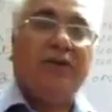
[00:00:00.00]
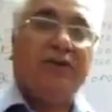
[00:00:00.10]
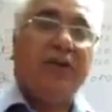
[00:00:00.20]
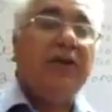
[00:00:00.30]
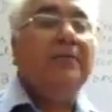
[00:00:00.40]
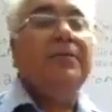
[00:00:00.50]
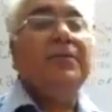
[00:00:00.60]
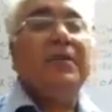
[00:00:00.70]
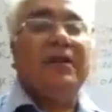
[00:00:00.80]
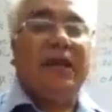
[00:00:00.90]
if the
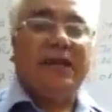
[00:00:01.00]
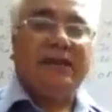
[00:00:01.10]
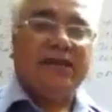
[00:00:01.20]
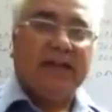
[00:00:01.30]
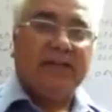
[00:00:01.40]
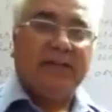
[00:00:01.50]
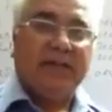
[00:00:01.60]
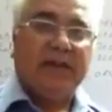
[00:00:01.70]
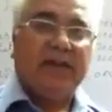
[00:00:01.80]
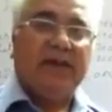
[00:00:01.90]
credit side is
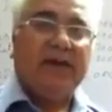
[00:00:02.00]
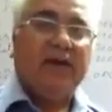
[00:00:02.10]
bigger,